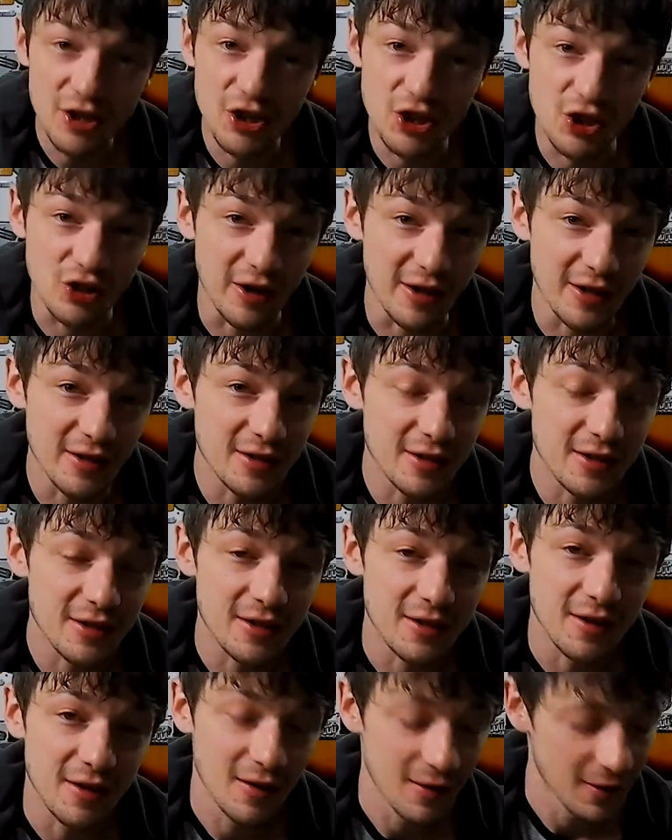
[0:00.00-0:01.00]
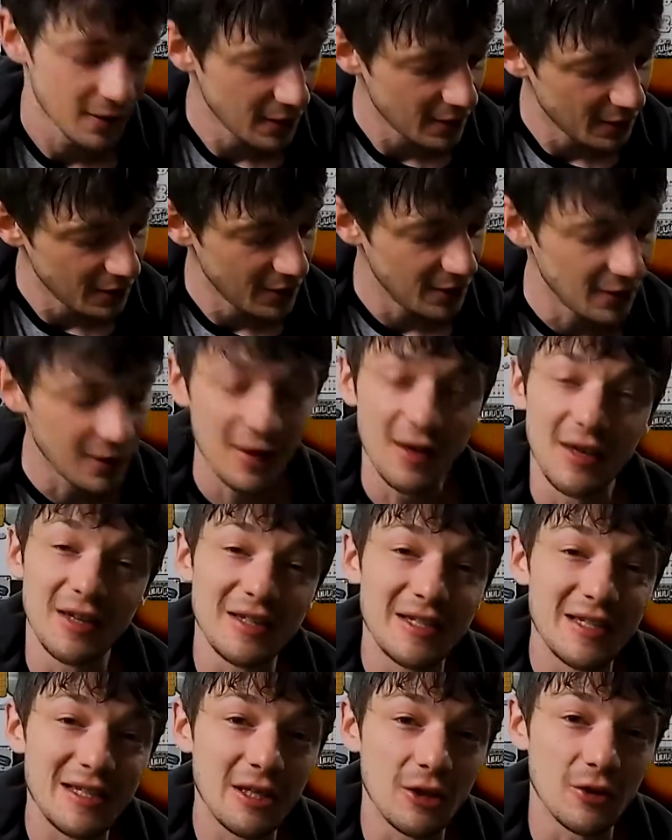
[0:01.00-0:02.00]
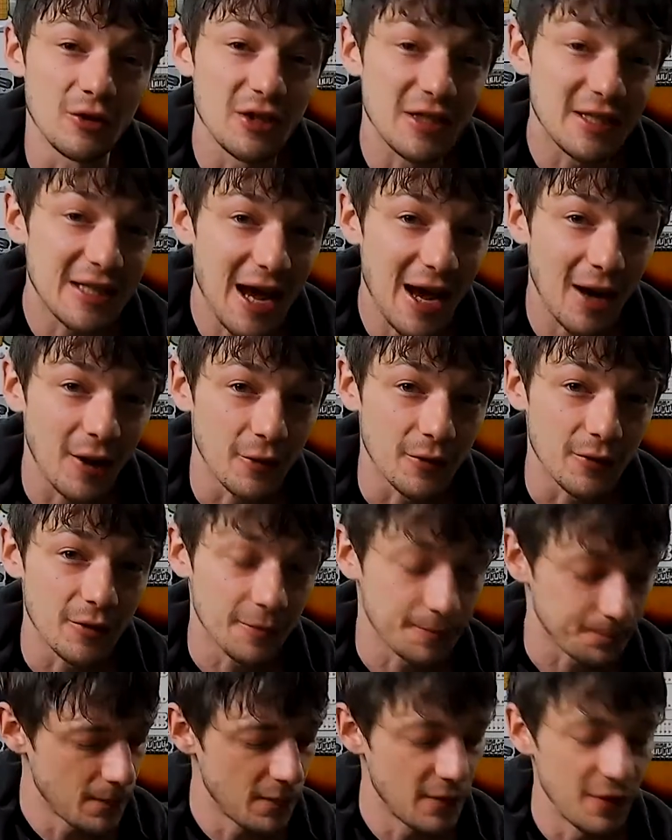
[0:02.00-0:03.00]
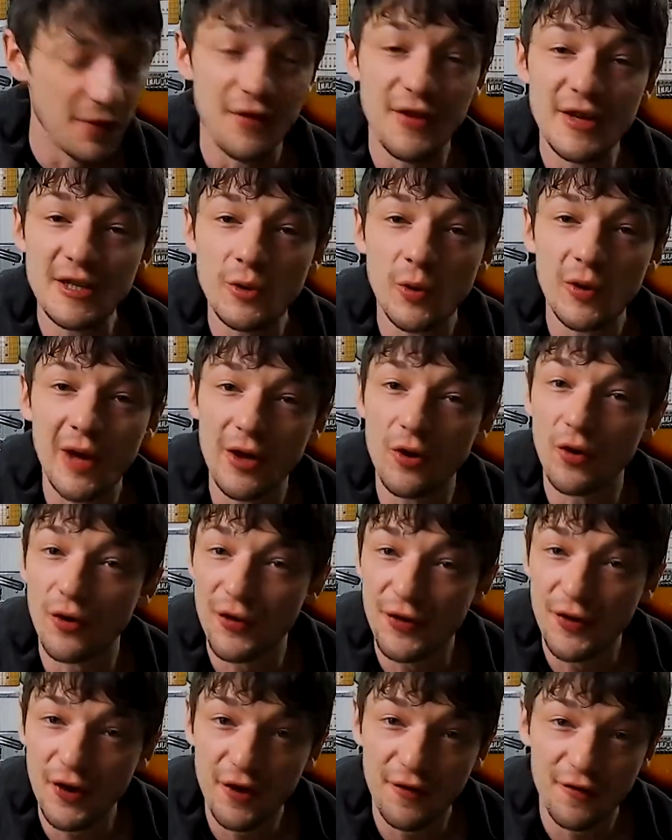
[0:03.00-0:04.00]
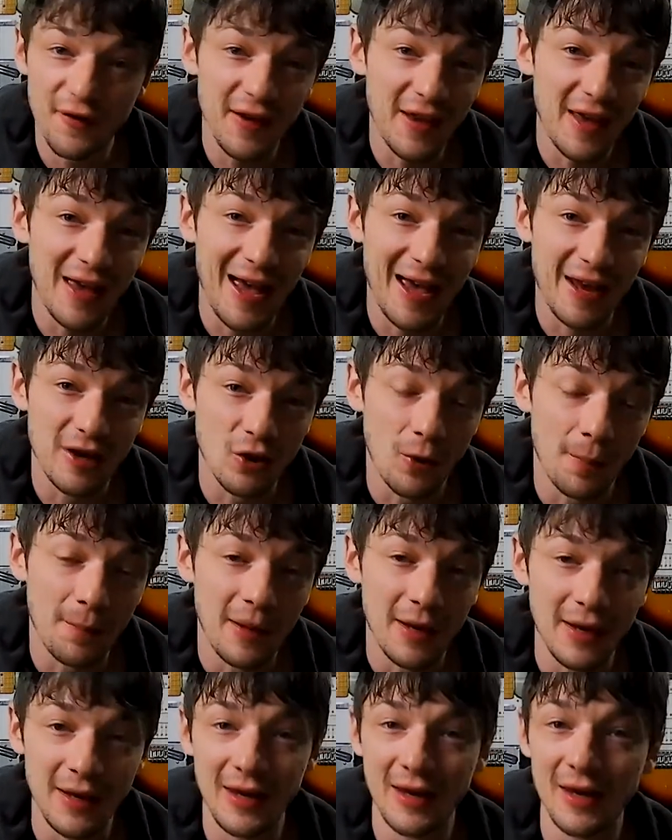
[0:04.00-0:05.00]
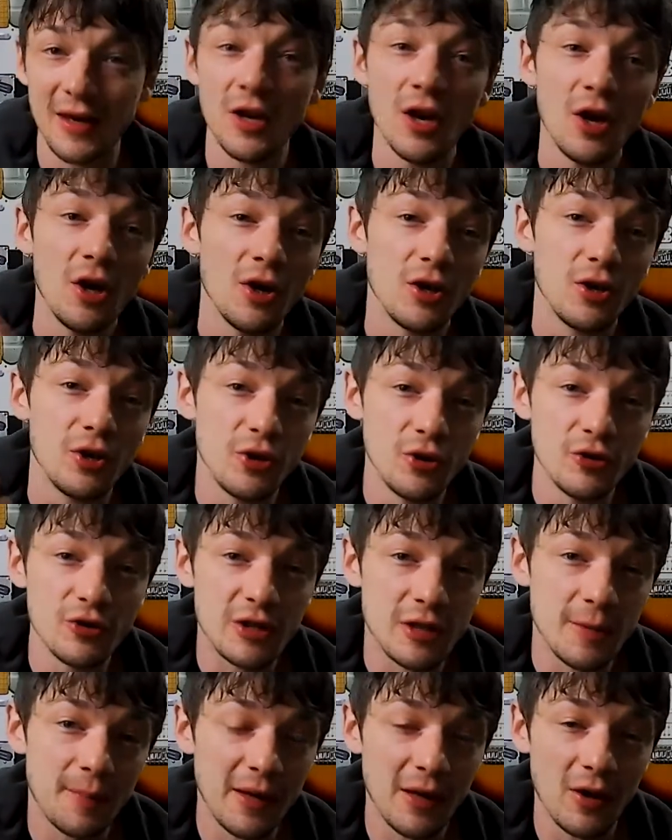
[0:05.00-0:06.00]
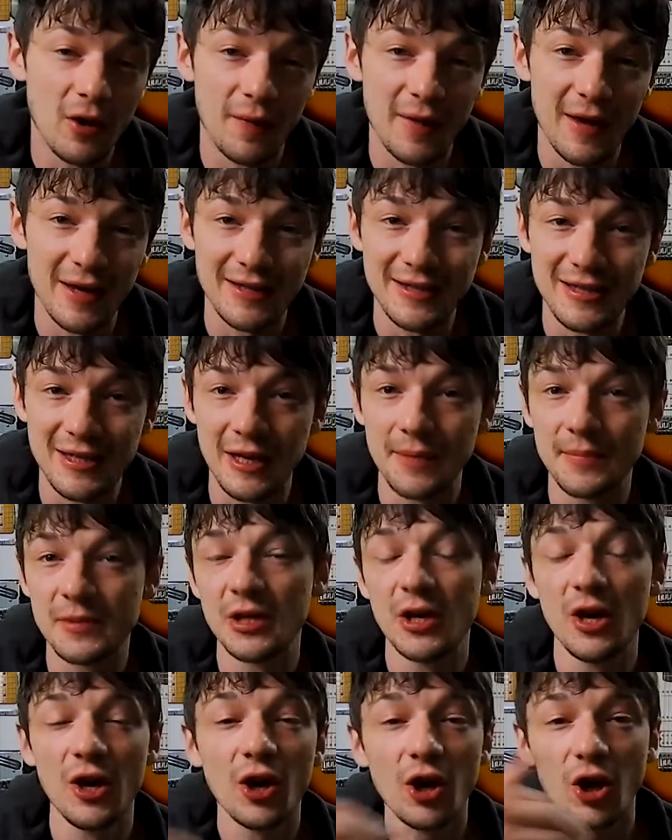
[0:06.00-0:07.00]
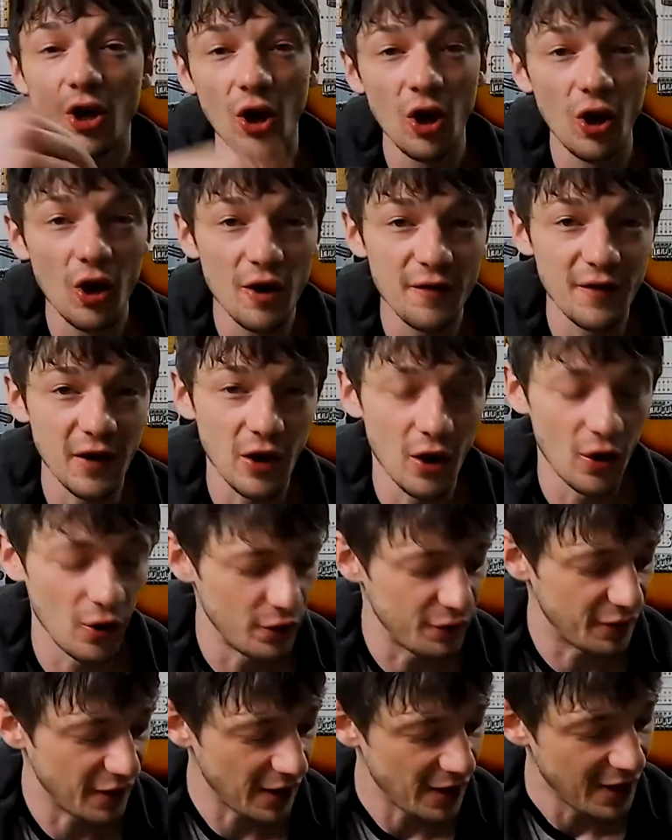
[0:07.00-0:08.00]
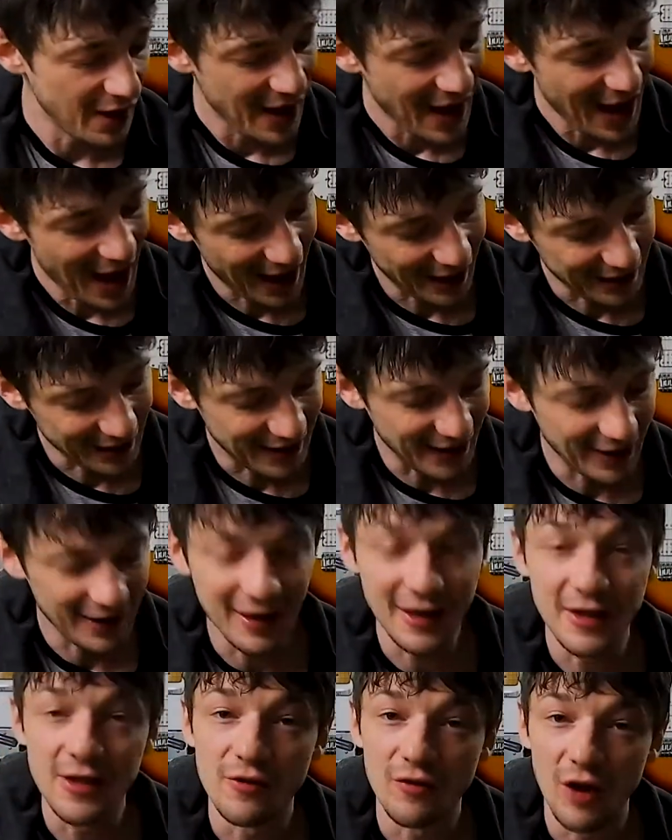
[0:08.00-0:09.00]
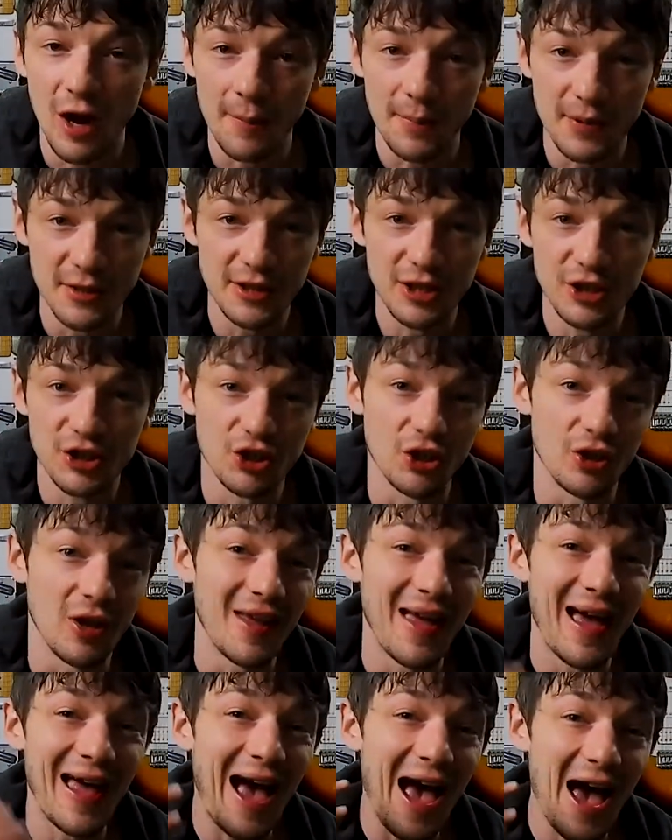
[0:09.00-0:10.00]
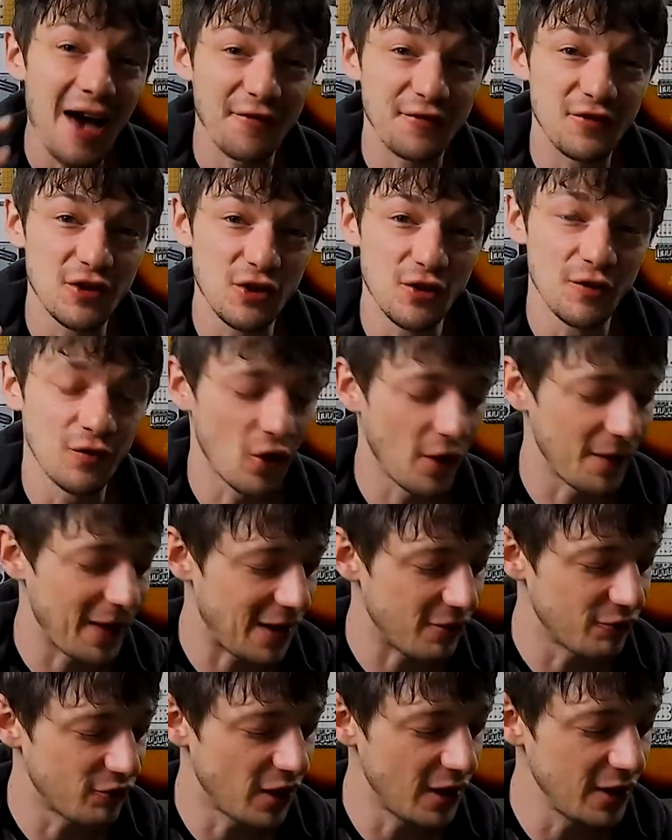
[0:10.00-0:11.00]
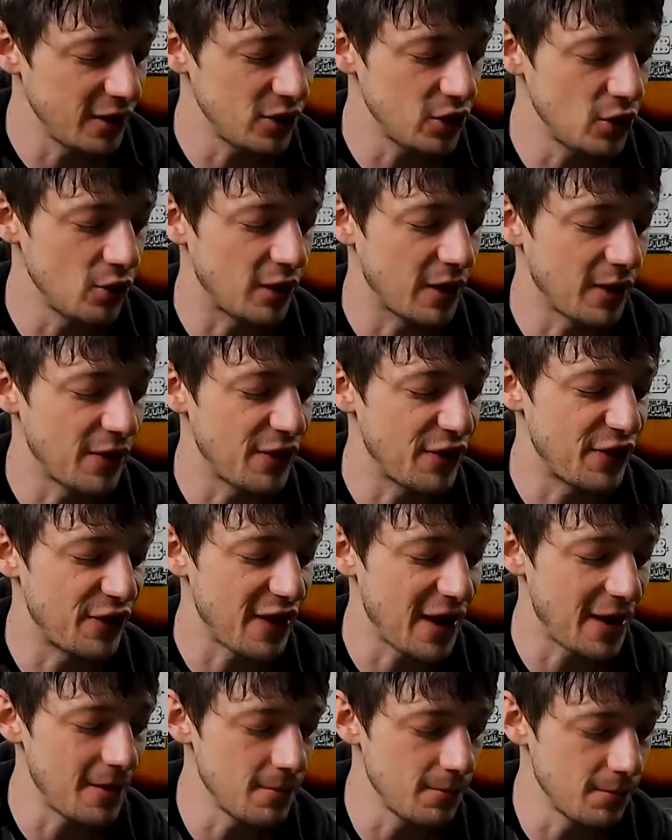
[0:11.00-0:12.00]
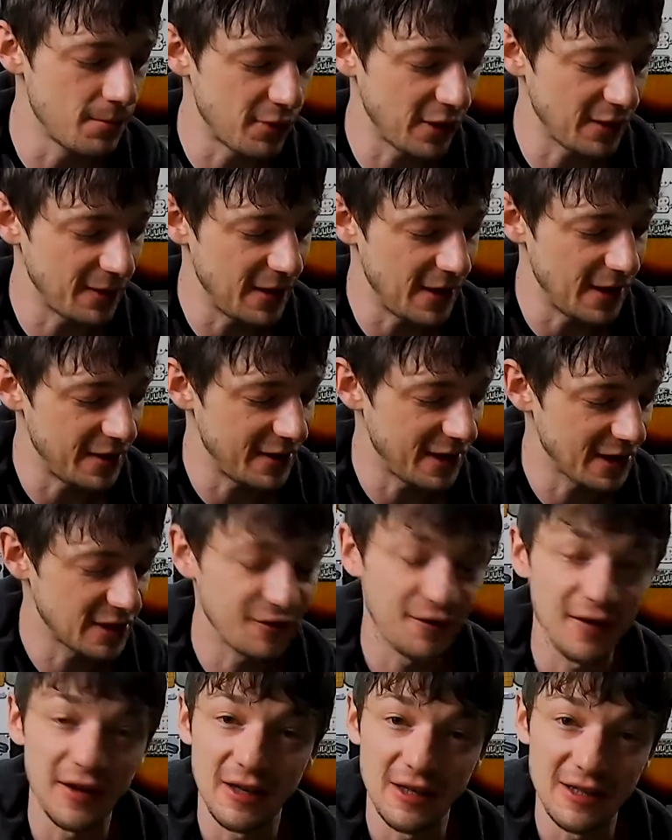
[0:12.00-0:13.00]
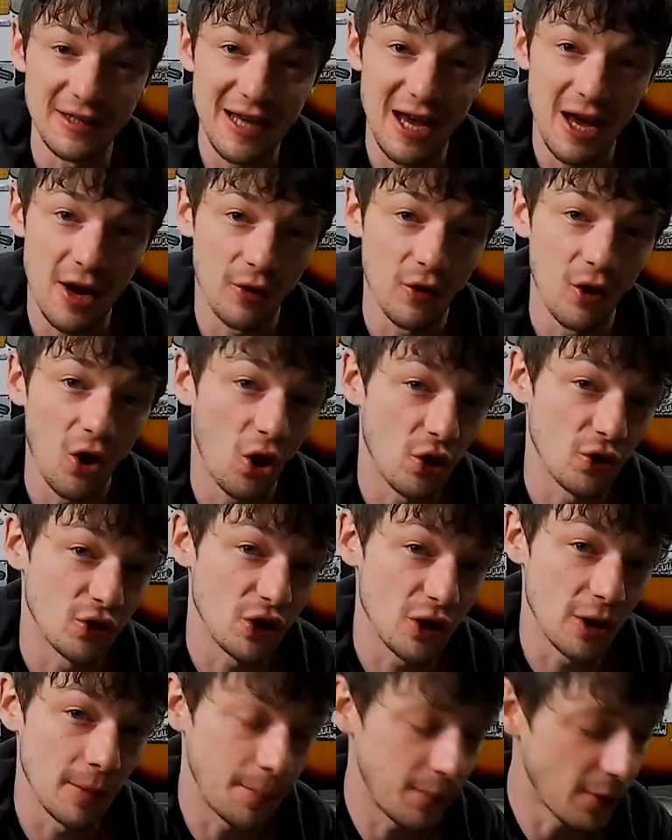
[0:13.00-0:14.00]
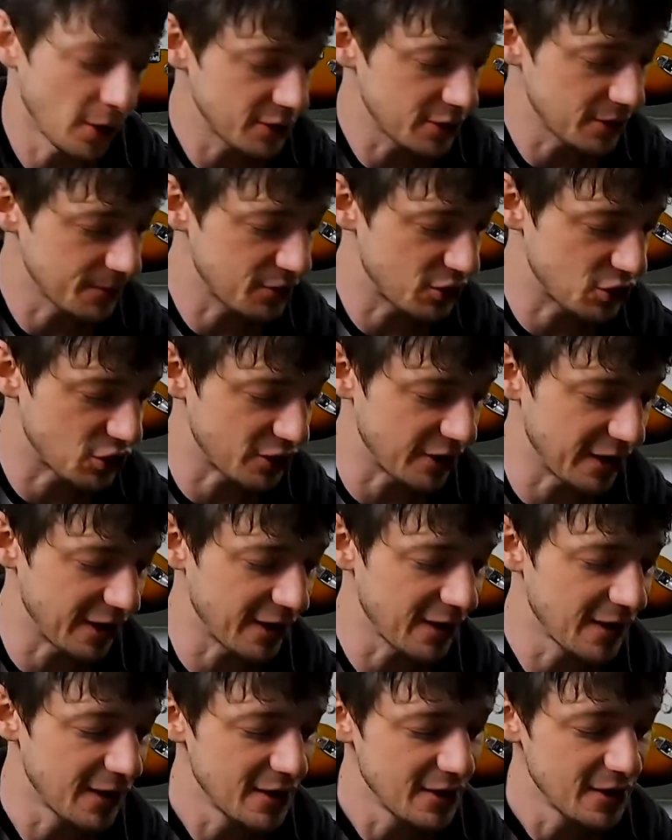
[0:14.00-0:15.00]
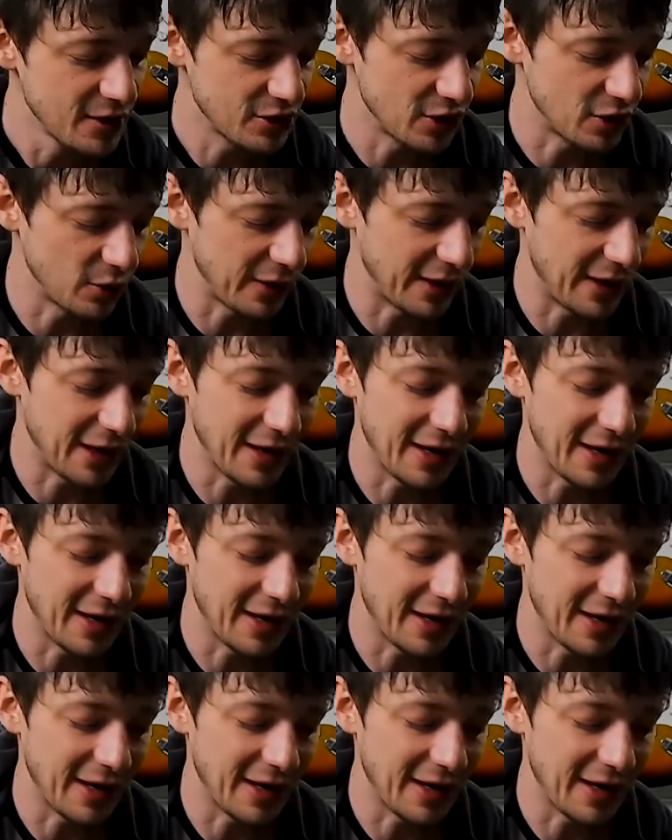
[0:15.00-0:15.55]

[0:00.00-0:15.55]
strings can still sound. This will get your 3rd finger and your pinky used to being on their tips, curving over and getting in the right position. After you've got that right, you can then bring the index finger down onto the bottom string so that we can